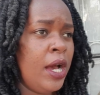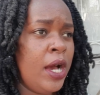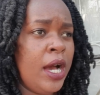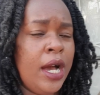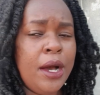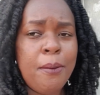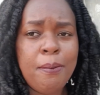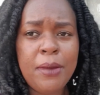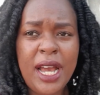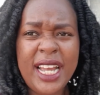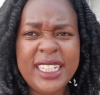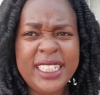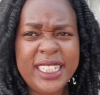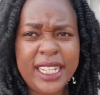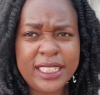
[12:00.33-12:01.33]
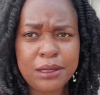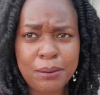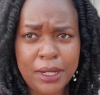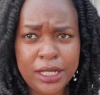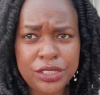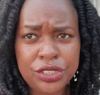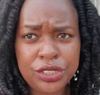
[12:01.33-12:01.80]
I didn't get
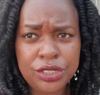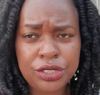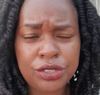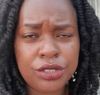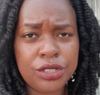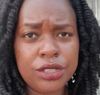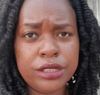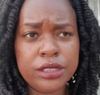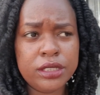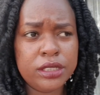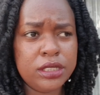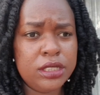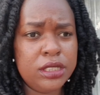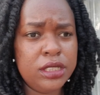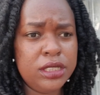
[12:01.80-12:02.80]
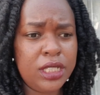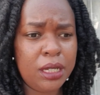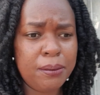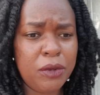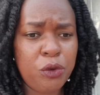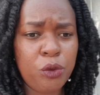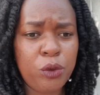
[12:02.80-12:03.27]
much because this
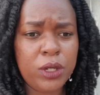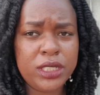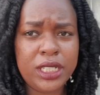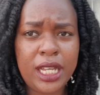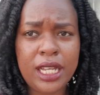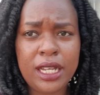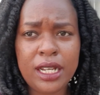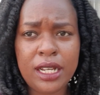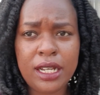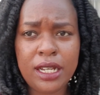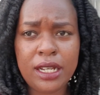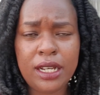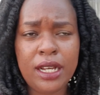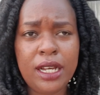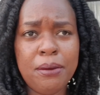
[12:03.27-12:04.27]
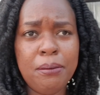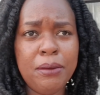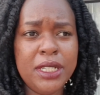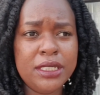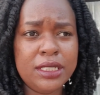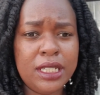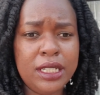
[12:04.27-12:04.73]
time what I
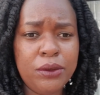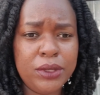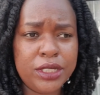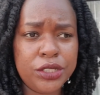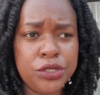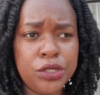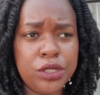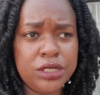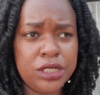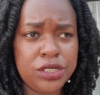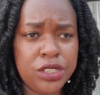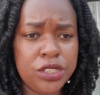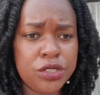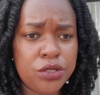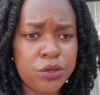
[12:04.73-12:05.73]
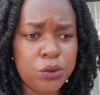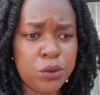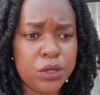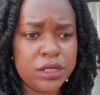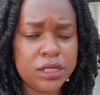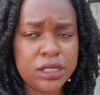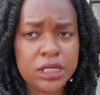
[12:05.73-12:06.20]
mostly wanted to concentrate on
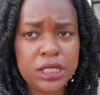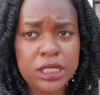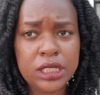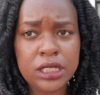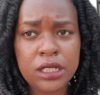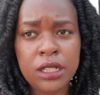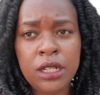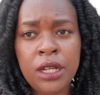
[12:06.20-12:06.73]
was the